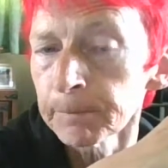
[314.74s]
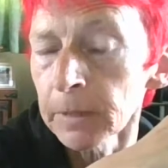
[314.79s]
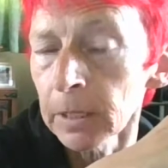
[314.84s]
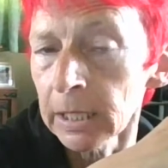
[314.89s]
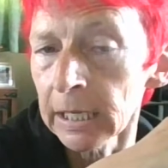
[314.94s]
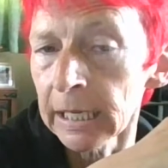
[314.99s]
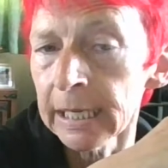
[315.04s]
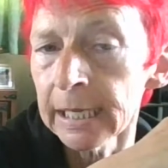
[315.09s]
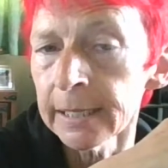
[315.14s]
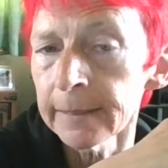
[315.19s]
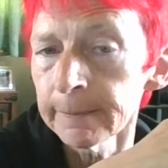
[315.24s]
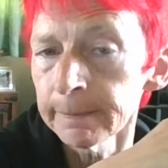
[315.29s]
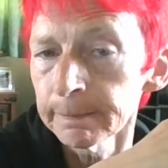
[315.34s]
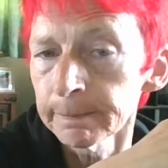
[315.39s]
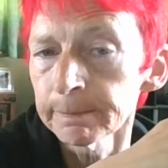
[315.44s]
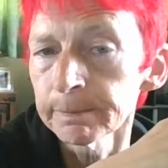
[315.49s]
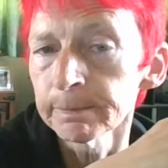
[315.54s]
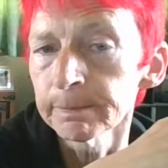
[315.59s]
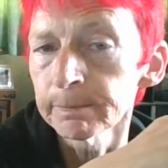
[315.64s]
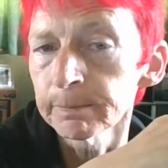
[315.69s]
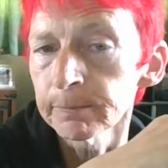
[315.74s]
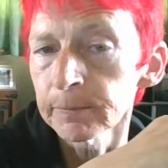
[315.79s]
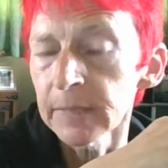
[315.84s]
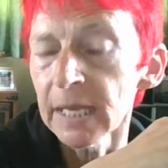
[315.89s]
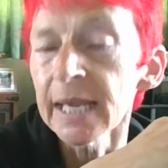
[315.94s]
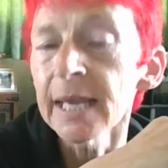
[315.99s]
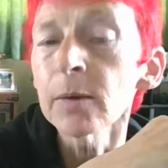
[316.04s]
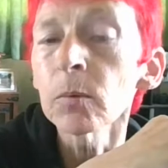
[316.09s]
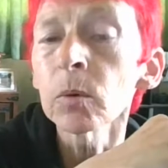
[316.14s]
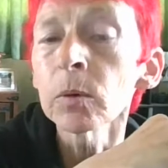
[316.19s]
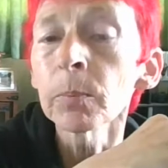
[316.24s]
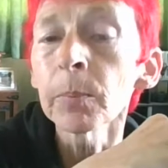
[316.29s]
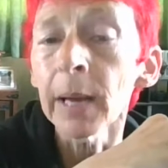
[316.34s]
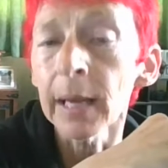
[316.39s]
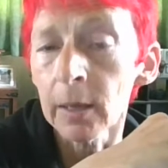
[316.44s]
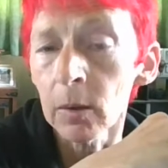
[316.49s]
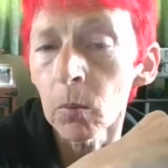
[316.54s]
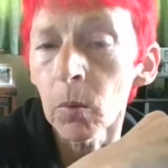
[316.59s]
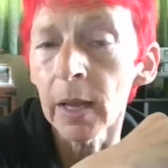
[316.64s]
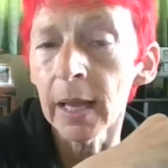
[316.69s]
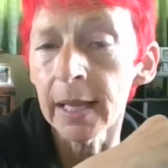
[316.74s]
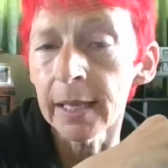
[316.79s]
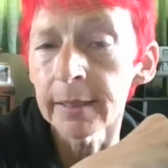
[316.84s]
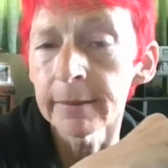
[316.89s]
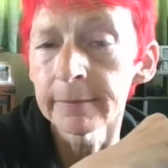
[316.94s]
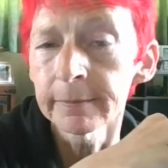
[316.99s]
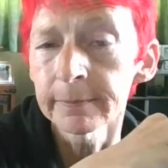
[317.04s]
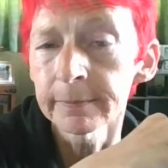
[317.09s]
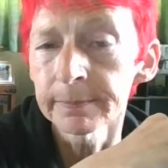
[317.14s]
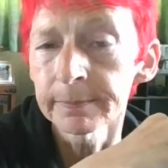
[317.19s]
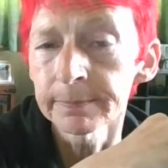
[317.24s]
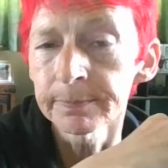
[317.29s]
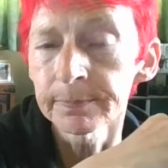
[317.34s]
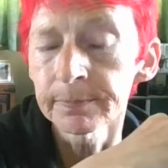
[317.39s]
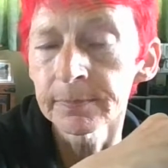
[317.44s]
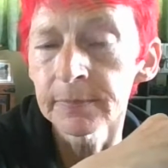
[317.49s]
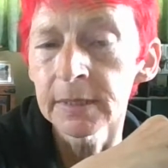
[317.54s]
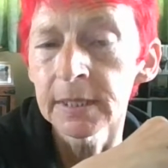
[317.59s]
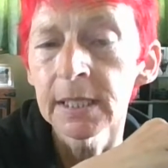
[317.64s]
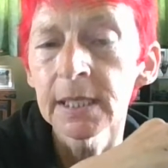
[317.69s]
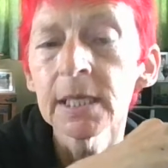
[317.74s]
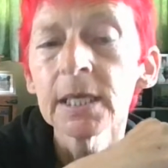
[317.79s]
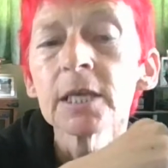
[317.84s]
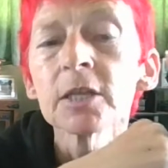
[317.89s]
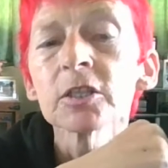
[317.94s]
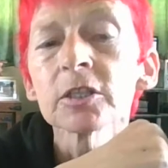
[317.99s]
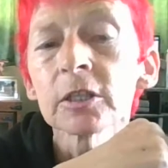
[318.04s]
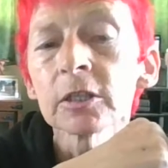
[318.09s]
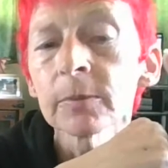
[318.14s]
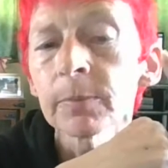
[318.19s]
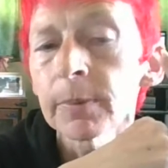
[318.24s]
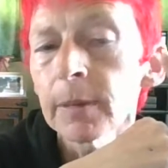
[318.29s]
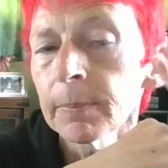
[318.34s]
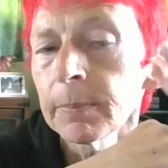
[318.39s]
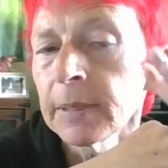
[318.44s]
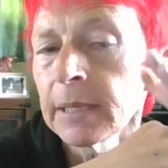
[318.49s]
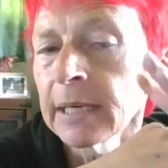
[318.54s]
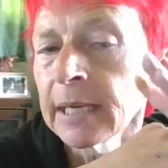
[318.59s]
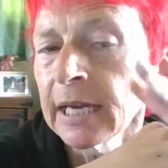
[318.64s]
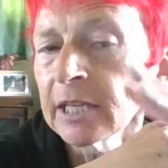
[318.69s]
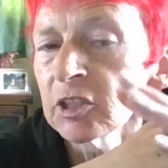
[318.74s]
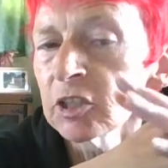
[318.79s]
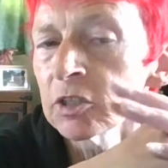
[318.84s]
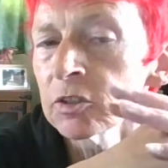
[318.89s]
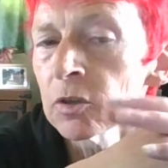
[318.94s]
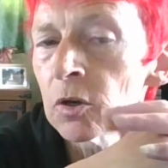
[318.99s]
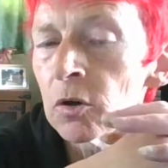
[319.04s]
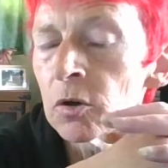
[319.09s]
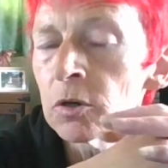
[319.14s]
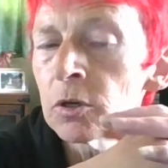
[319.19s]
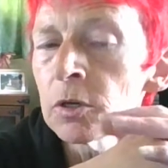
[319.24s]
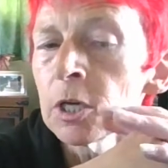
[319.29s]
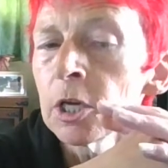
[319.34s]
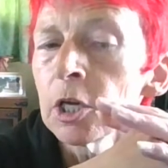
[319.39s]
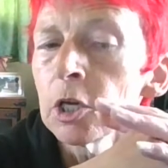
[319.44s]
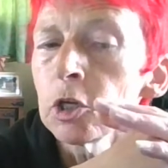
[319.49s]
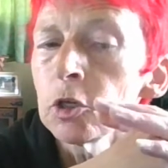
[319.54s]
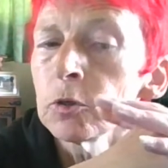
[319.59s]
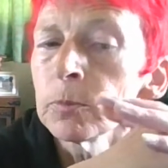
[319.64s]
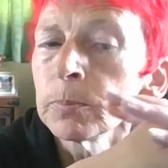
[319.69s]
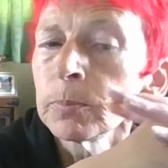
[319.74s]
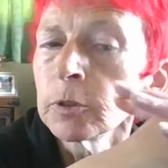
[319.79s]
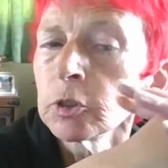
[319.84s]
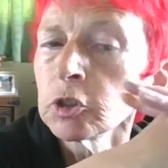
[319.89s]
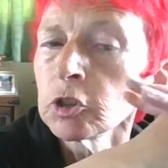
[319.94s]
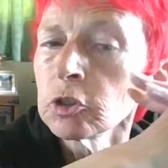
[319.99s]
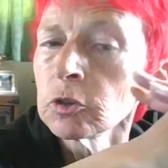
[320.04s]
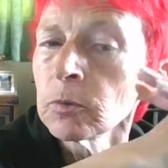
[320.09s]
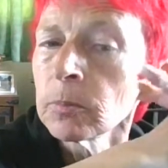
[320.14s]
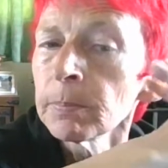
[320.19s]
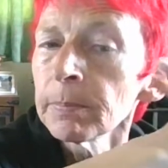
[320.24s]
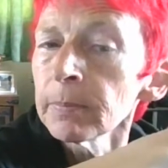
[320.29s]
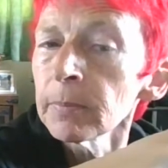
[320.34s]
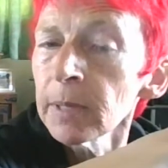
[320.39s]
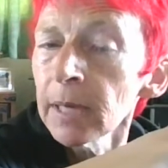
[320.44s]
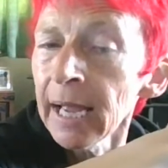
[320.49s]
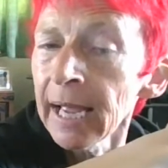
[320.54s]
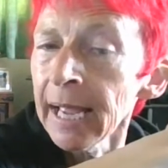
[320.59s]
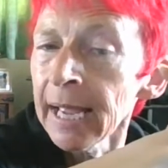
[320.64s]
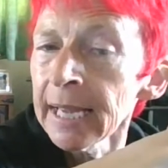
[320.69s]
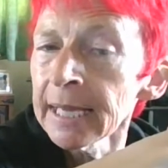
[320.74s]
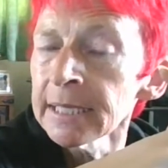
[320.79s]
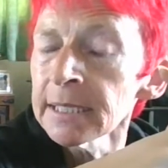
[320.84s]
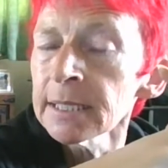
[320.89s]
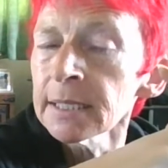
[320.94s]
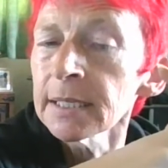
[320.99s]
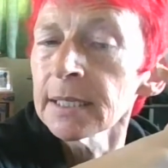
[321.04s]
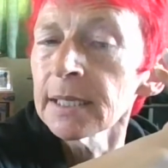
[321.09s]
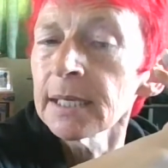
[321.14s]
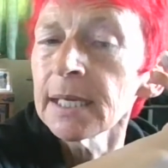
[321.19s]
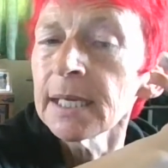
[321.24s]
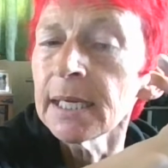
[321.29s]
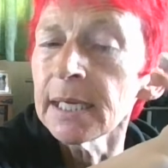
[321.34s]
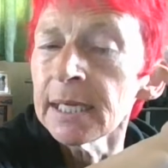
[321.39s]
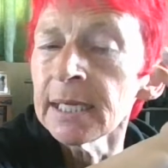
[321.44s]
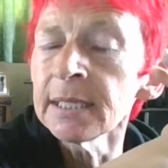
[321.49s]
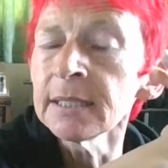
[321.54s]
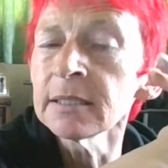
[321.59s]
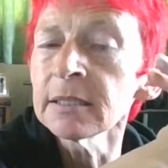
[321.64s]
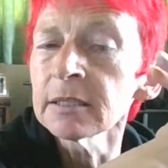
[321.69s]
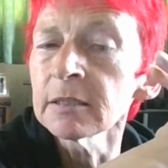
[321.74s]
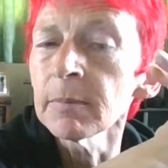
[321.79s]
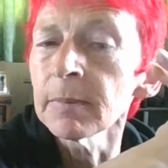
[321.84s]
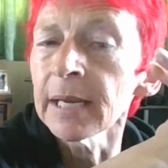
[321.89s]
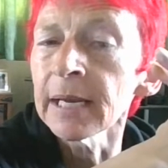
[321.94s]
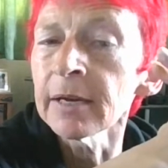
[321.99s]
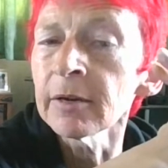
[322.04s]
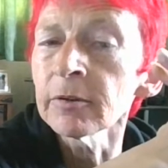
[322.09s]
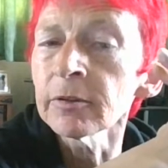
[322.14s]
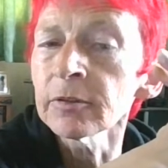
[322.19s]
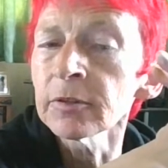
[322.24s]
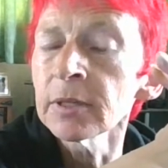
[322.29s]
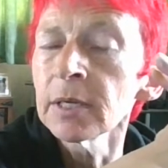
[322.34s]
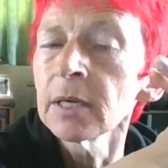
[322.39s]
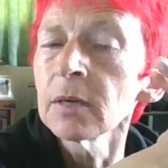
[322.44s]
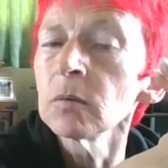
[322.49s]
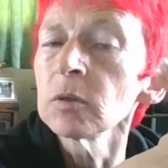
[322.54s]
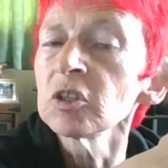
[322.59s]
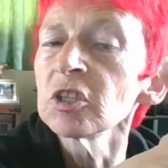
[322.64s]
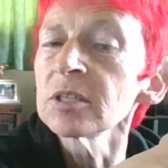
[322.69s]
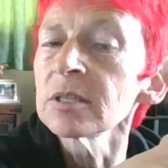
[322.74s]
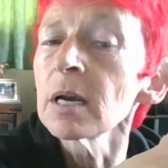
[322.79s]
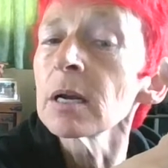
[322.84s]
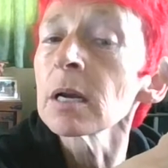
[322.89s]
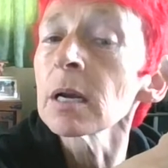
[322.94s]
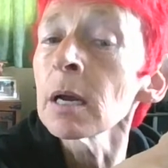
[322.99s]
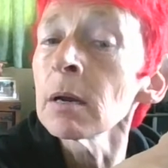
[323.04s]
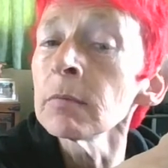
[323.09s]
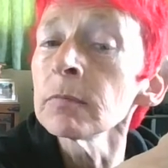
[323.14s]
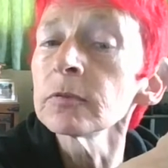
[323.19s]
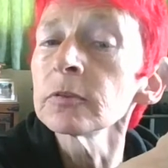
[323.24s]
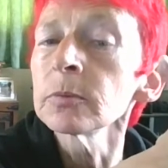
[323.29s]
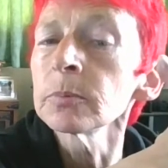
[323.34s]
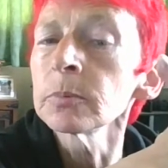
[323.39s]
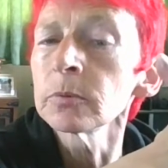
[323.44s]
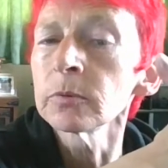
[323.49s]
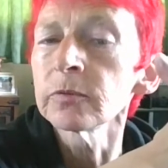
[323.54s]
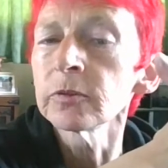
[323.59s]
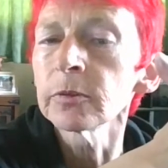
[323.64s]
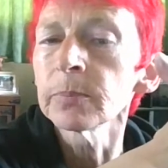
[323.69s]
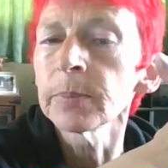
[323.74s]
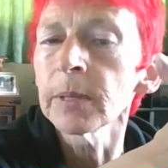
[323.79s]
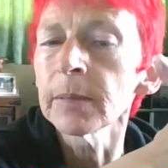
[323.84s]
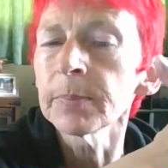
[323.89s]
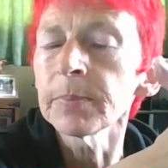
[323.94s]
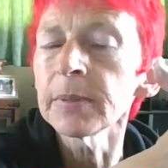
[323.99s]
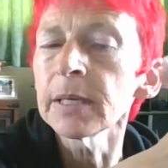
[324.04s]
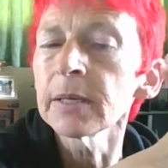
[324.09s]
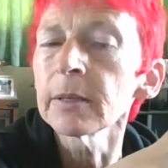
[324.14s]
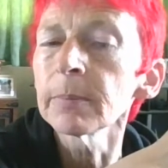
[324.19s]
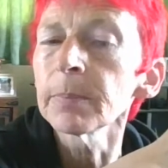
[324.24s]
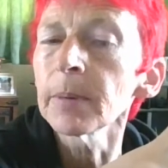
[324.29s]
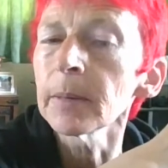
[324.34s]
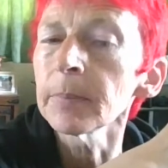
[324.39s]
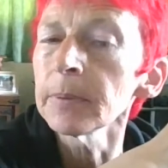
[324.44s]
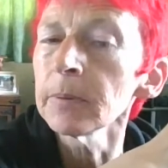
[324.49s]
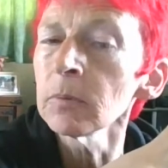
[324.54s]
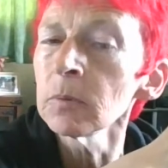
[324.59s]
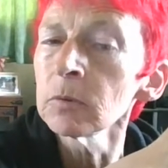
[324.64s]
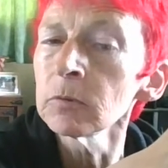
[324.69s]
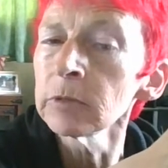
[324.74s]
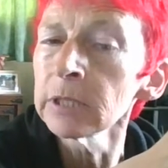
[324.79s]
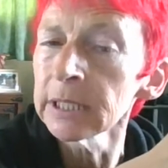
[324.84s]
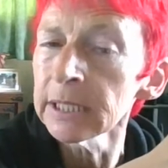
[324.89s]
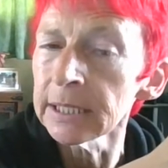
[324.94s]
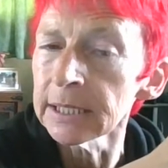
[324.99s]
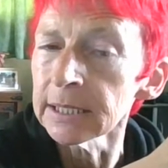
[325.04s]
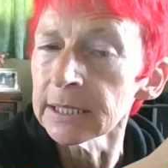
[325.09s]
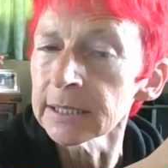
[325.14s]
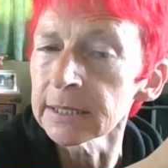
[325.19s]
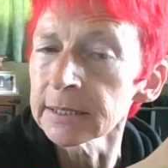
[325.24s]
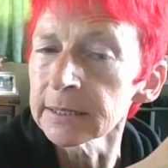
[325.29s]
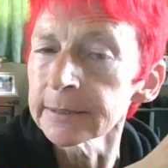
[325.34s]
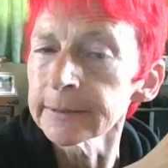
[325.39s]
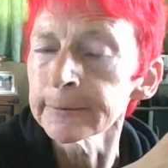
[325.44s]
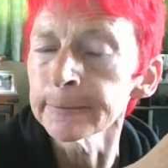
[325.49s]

Okay? It will back away. So the puppy latches on. You push your hand into the mouth, which is uncomfortable for the puppy, and the puppy will release.